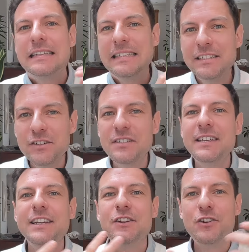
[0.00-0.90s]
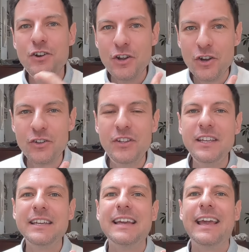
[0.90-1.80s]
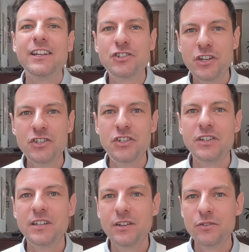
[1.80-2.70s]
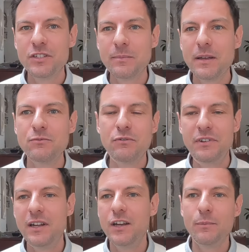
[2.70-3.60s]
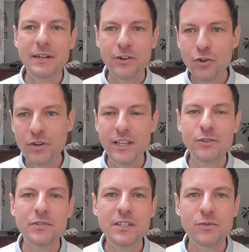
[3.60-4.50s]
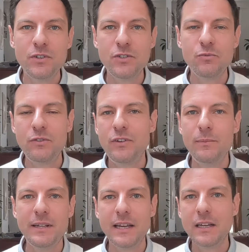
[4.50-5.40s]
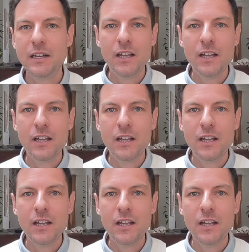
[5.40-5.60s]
discussing, learning, exchanging. And I know sometimes we feel like a bit lonely in those situations. We feel a bit like,